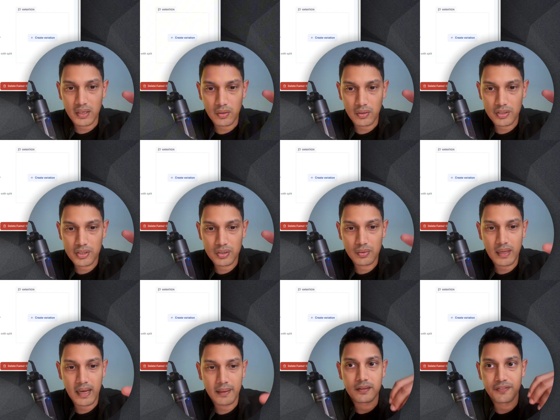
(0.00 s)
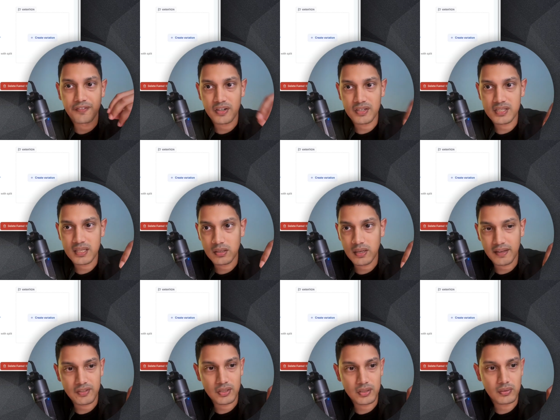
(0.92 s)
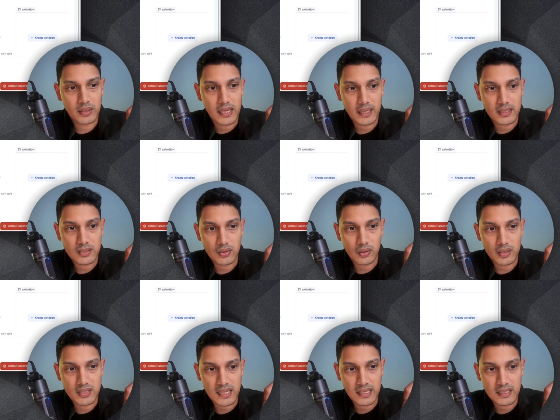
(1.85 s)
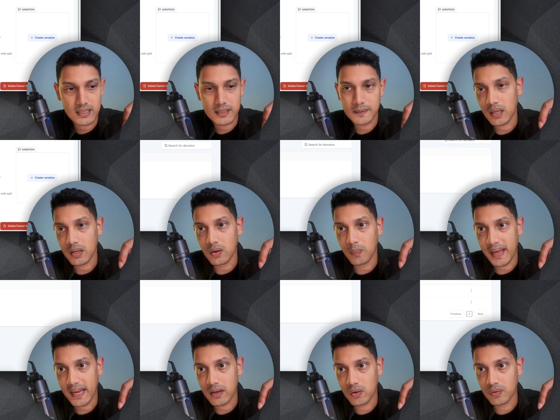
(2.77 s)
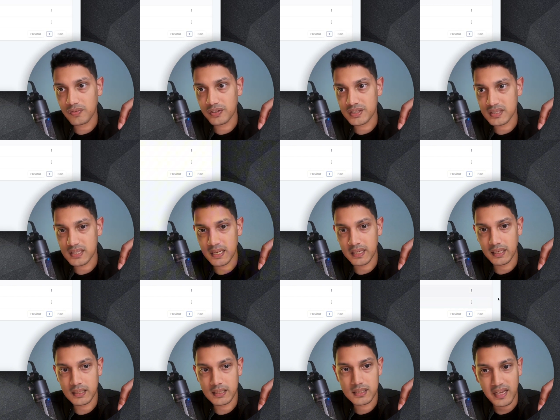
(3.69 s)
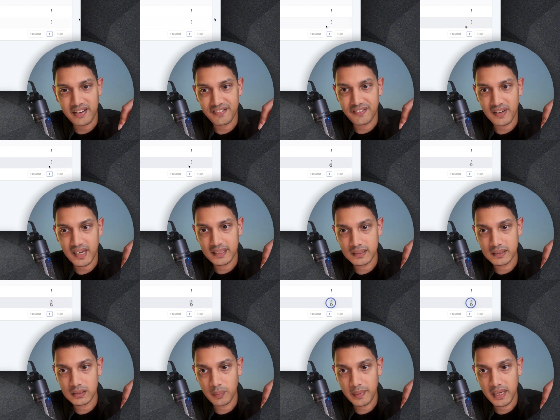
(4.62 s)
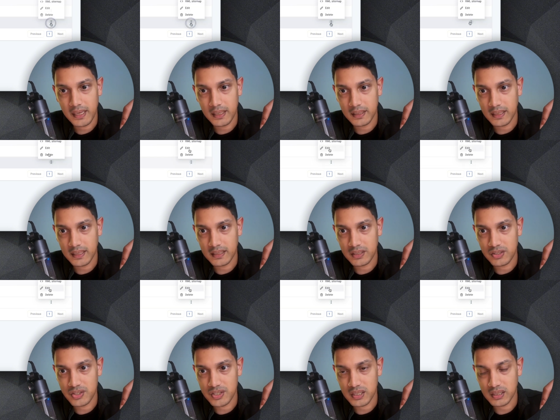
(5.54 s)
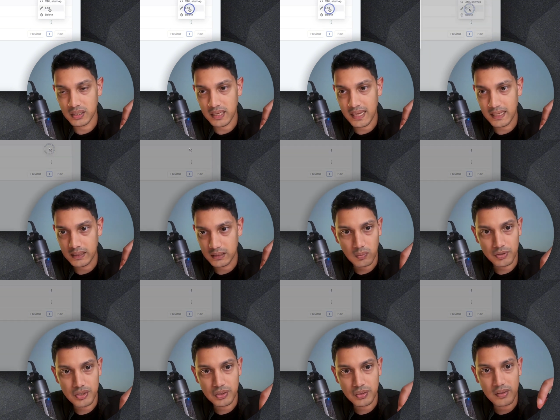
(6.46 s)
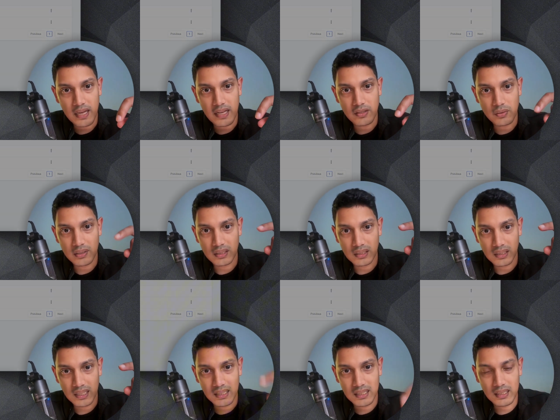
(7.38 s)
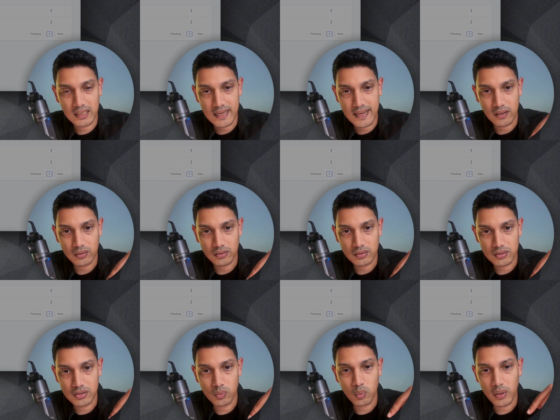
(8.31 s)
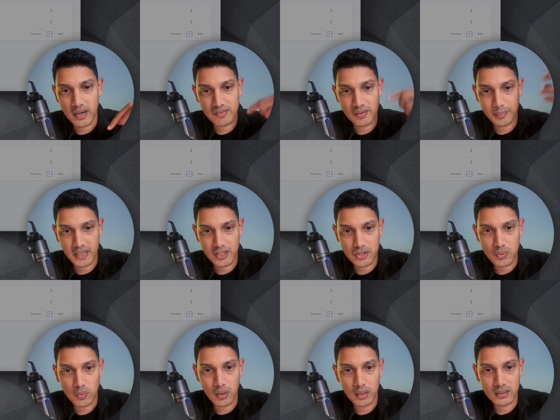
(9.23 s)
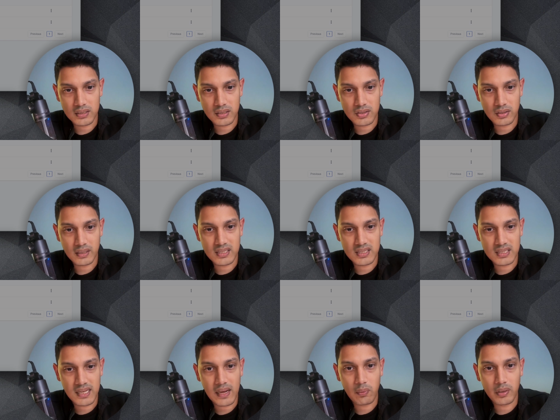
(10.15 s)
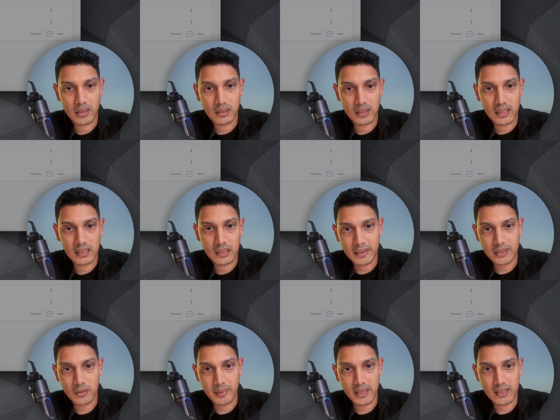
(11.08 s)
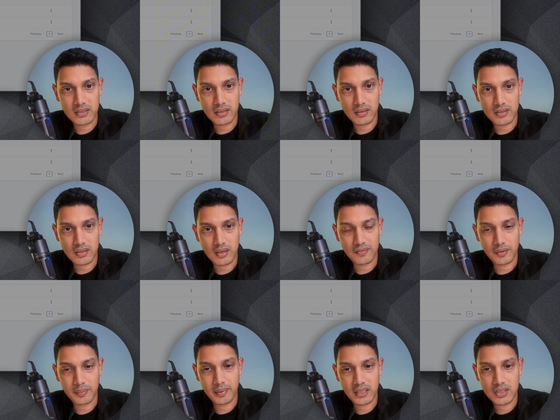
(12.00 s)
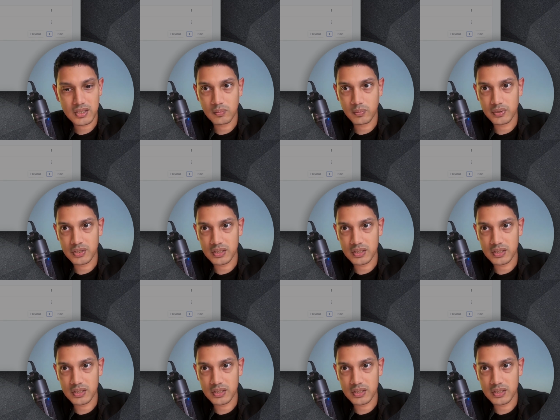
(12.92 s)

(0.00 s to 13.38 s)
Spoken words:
In order to do that, the first thing you have to do again is go to sites, go back over to settings and find the domain, and then just click edit. Once you do that, you can link it now to whatever page you want. So let's say I want to link my domain to this offer page, which